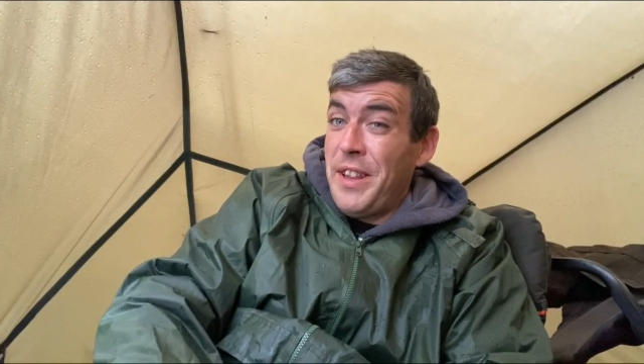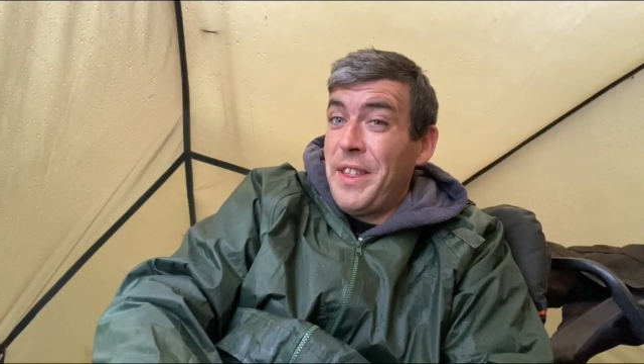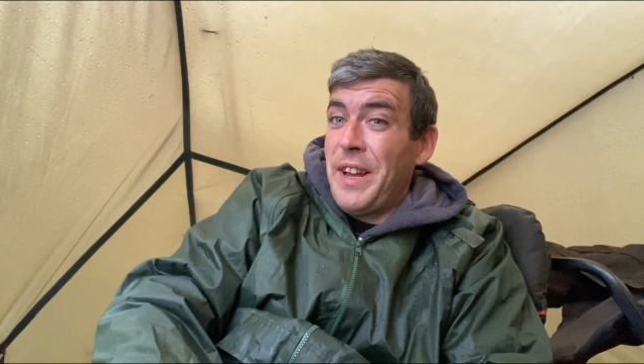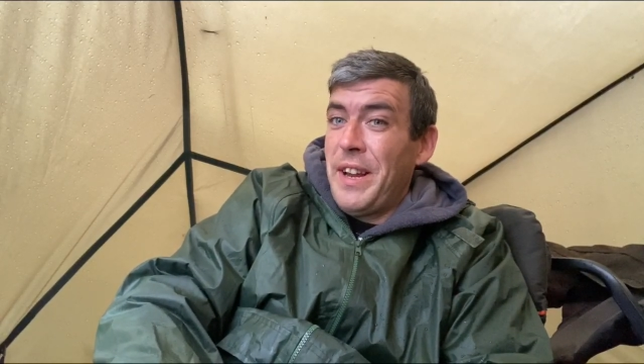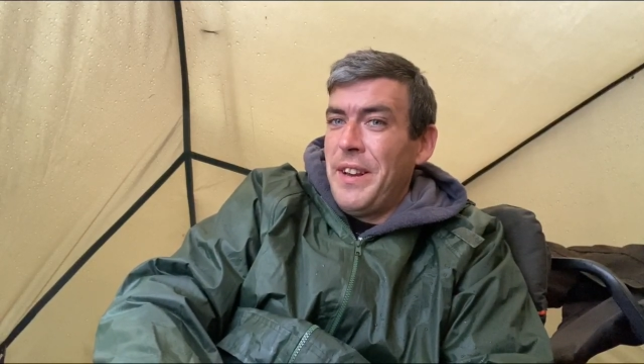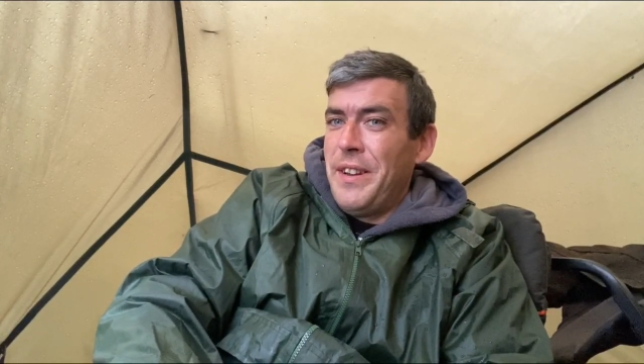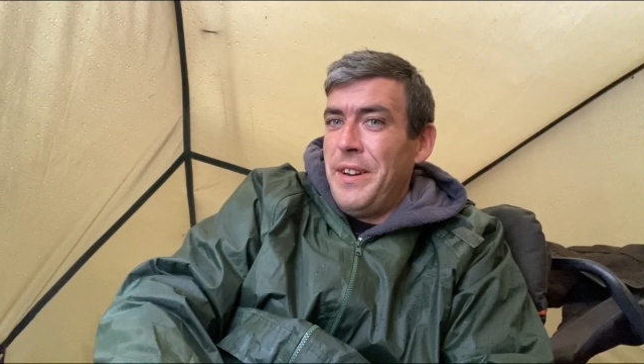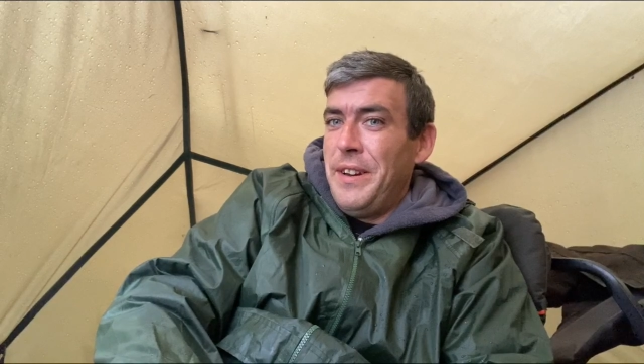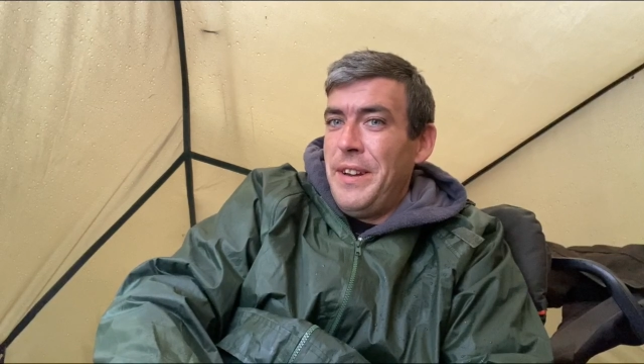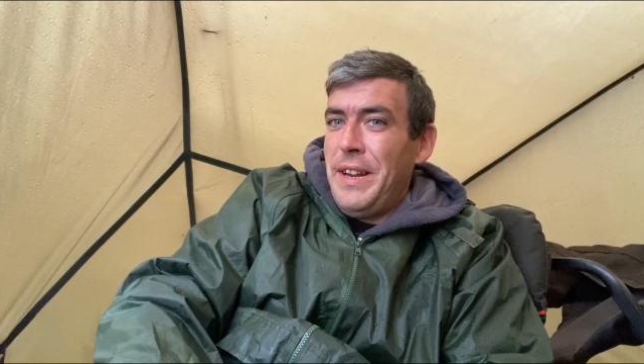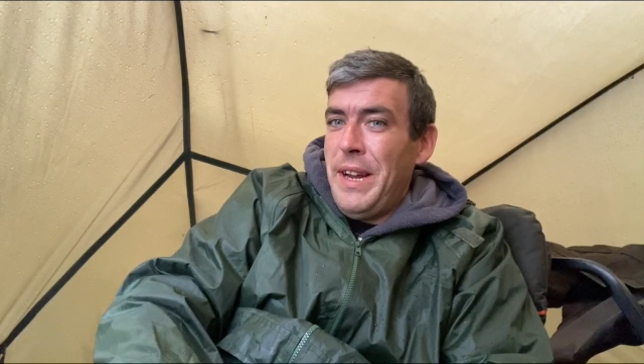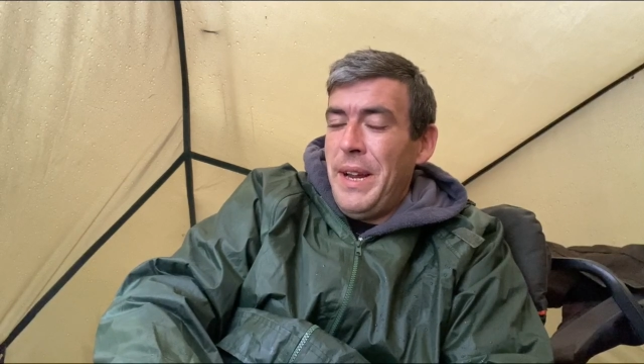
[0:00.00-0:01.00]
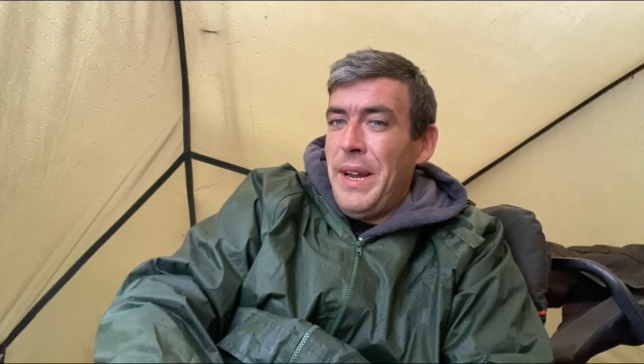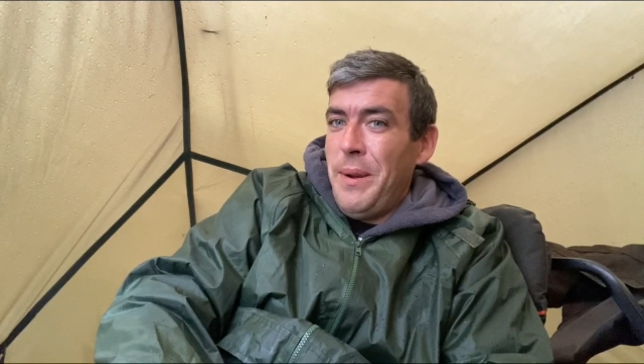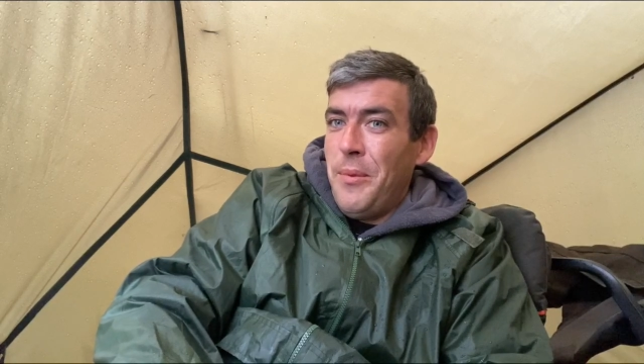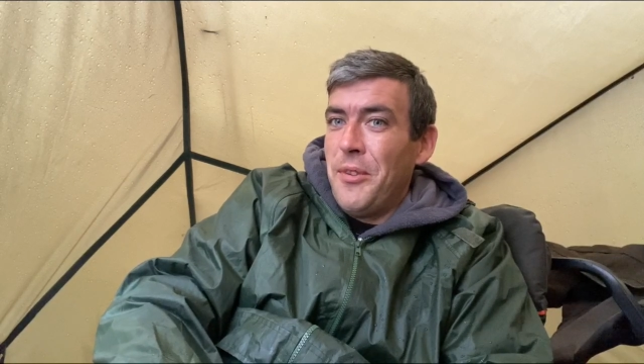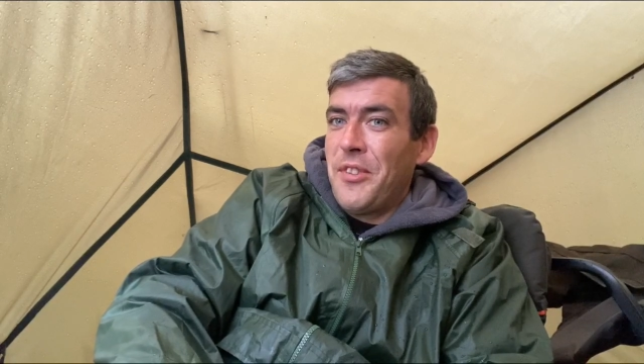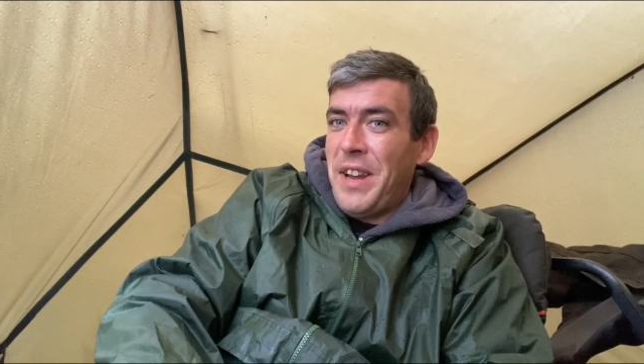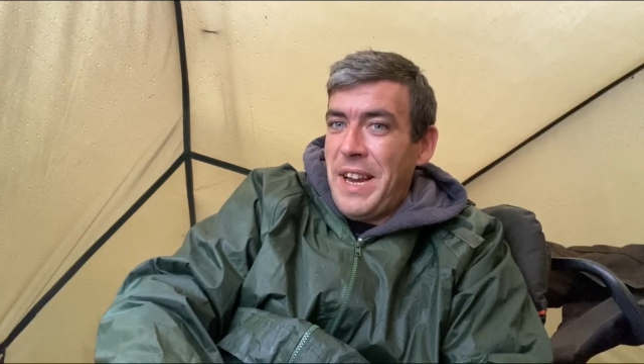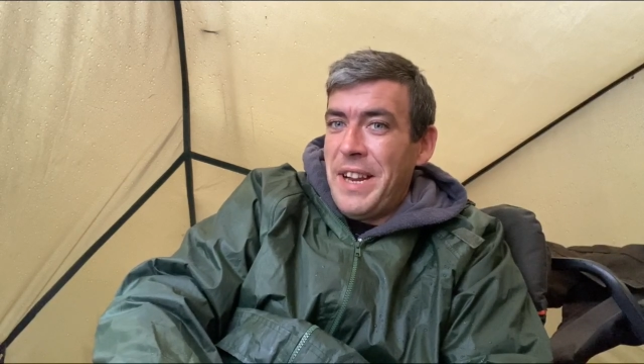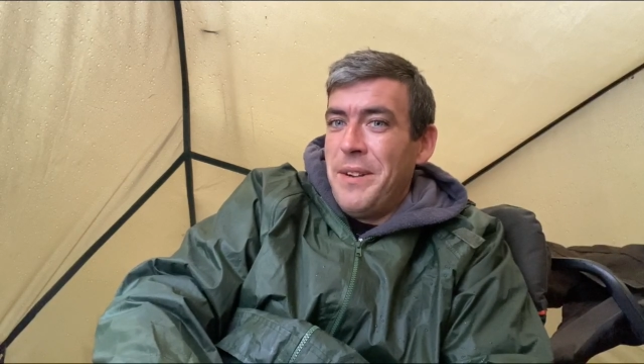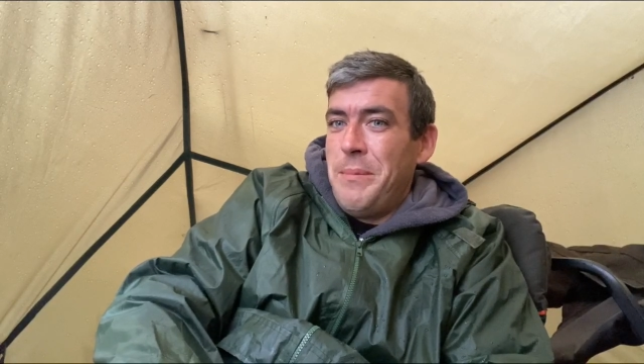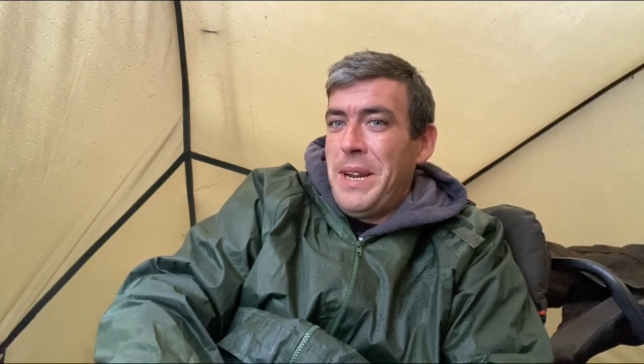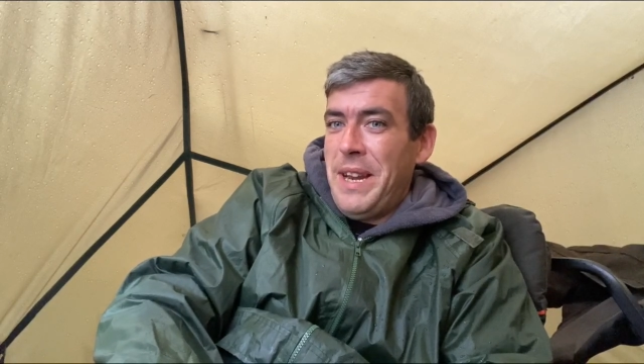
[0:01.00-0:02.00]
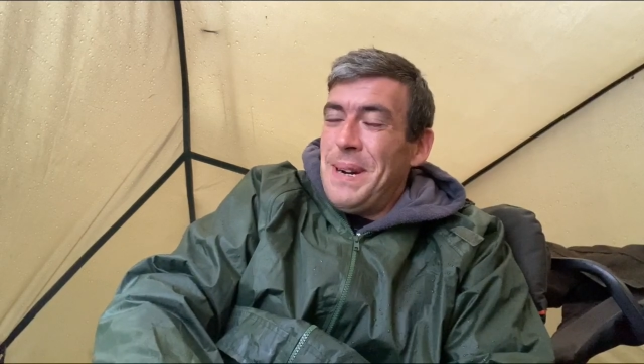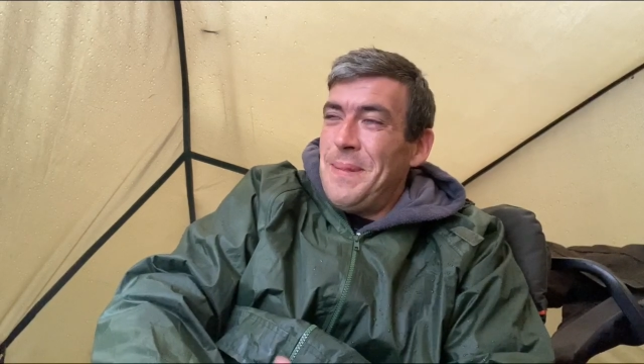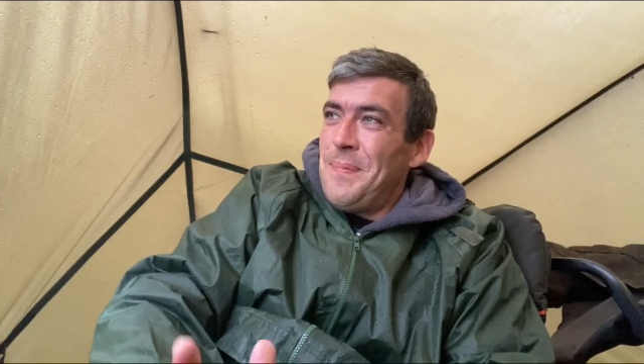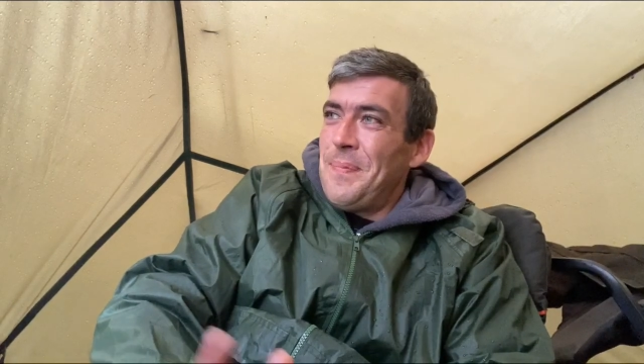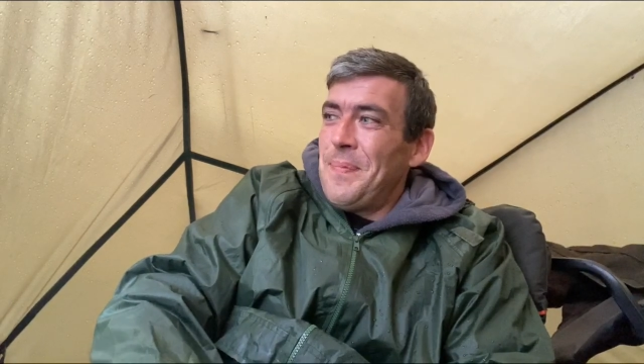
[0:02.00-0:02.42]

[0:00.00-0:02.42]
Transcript: think that it was taking the mickey. But